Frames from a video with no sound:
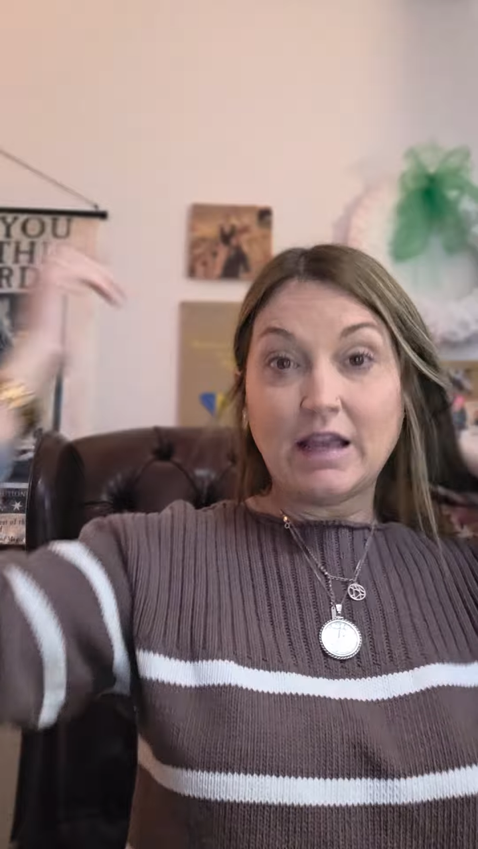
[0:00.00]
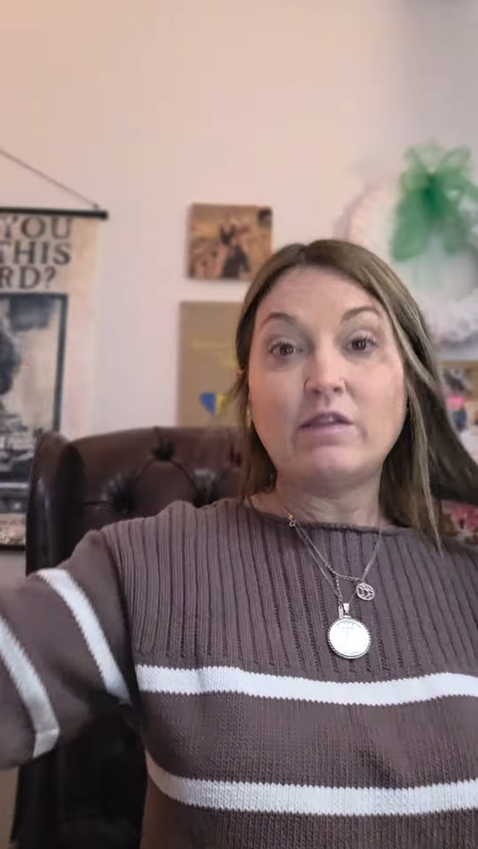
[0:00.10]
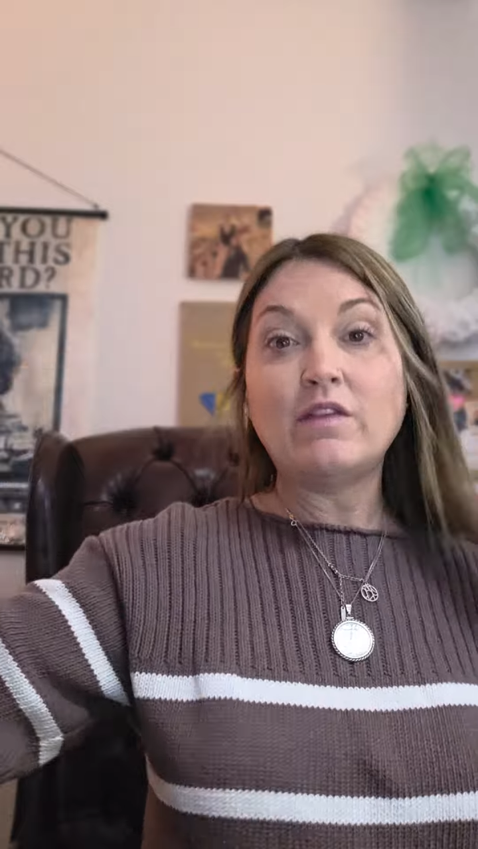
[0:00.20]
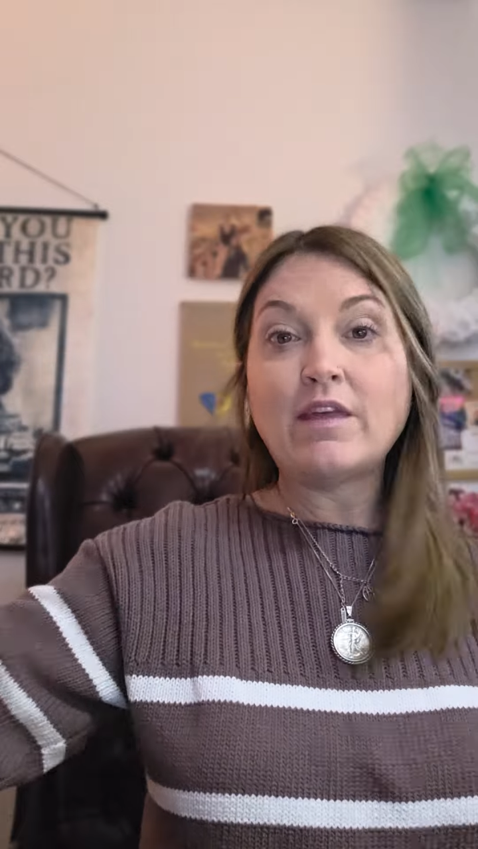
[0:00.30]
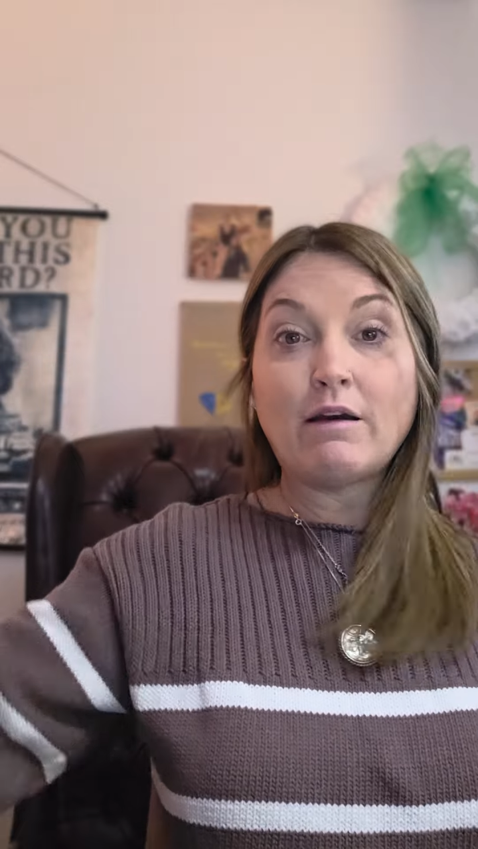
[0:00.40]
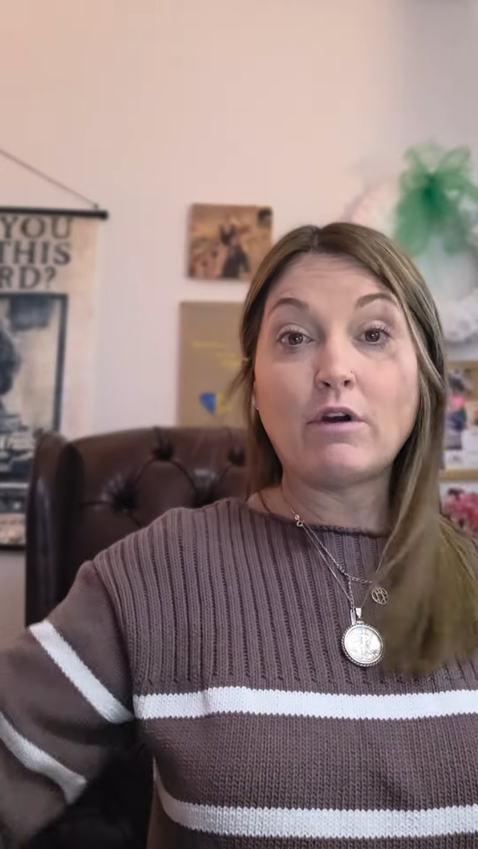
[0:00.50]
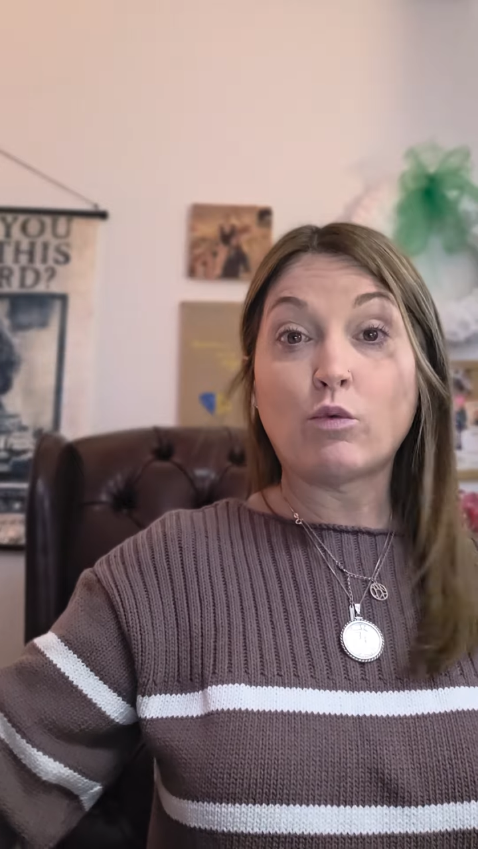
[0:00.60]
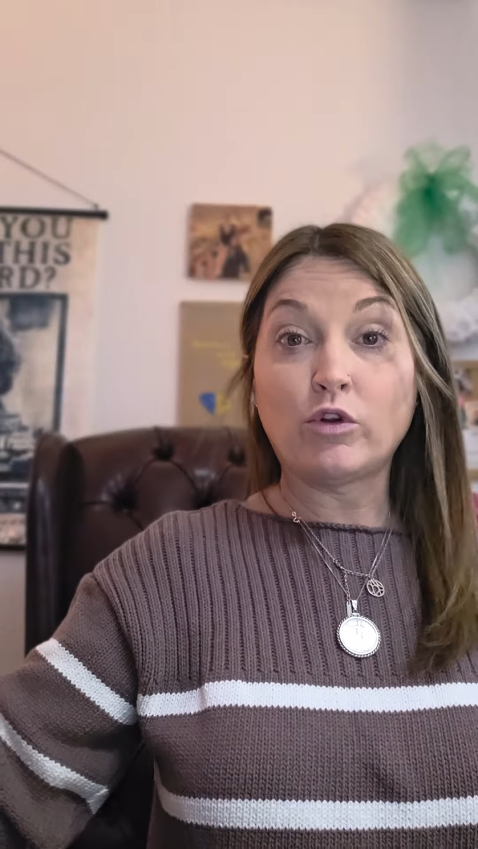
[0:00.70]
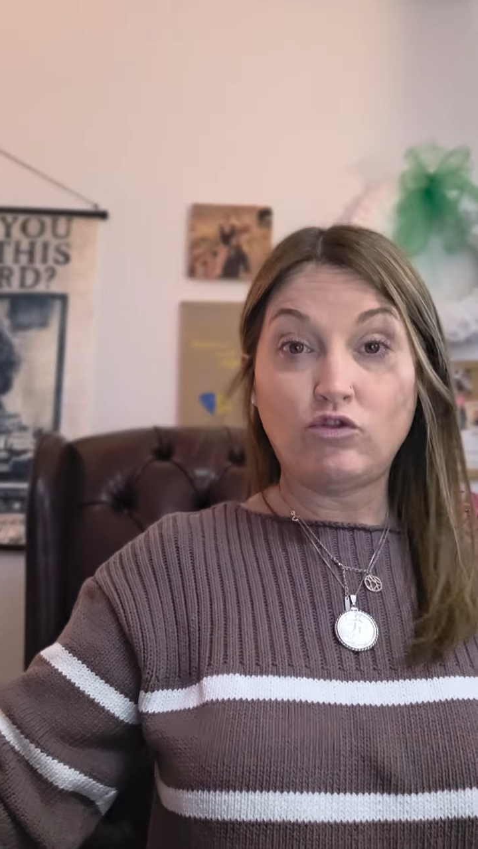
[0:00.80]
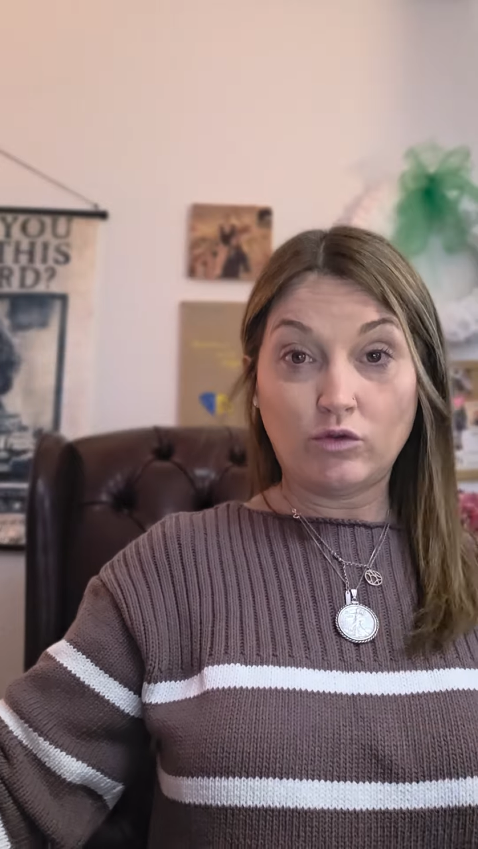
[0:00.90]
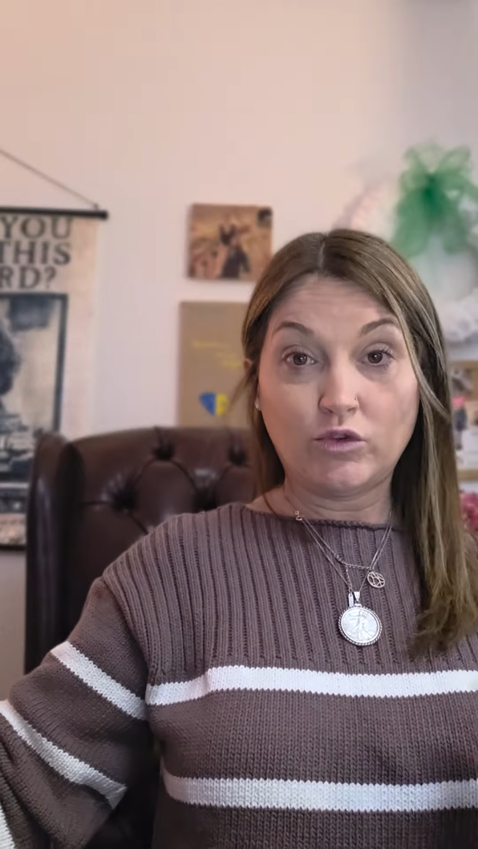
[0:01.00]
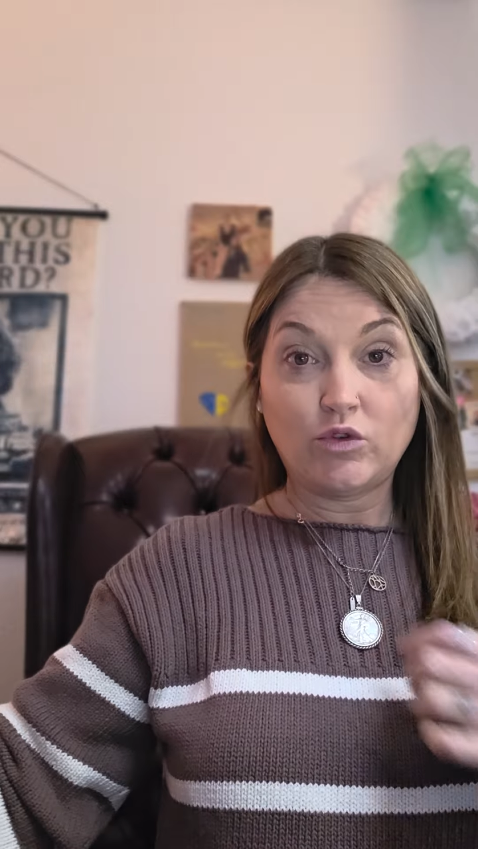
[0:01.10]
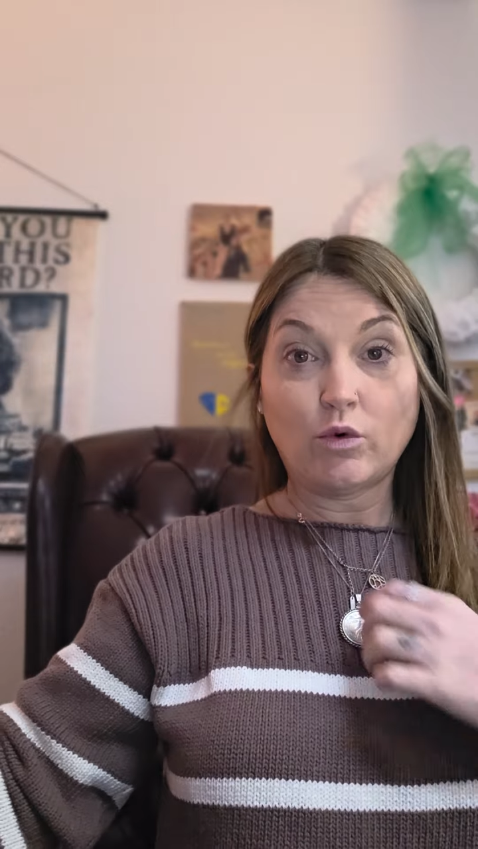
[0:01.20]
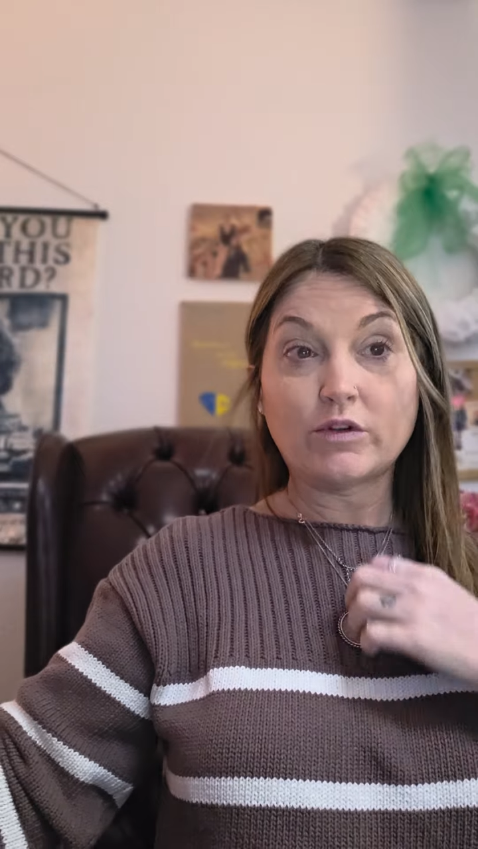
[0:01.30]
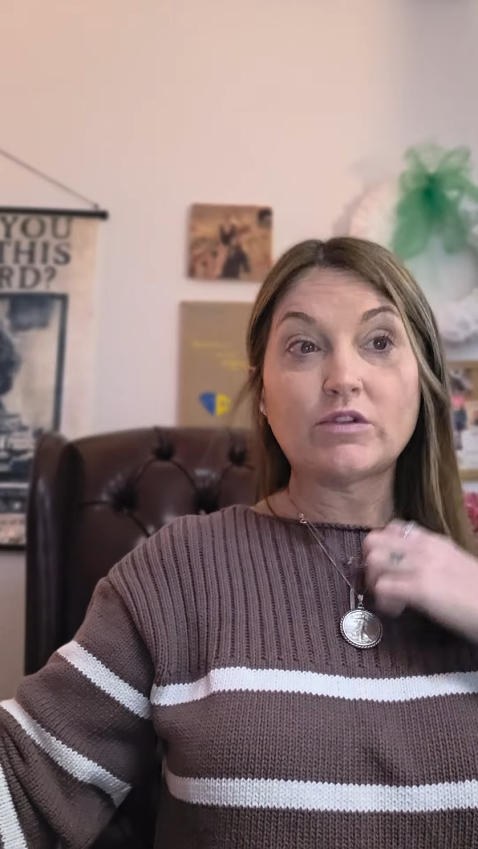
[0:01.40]
and then that original
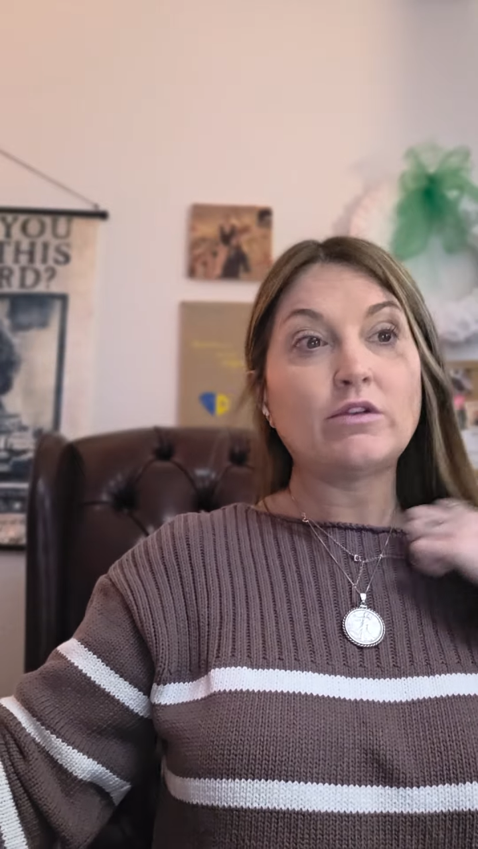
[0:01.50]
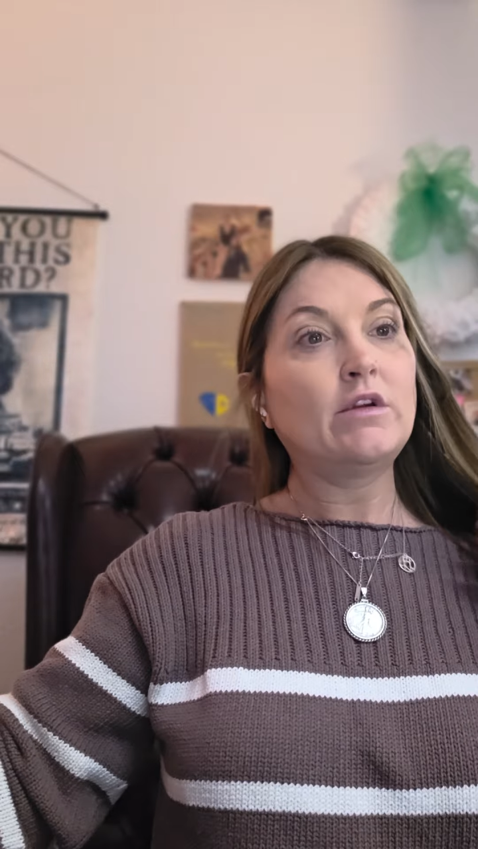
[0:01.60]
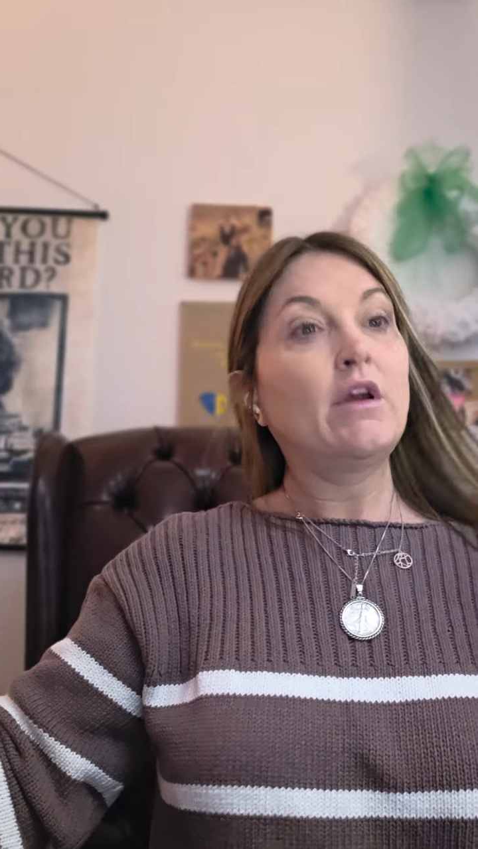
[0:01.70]
source.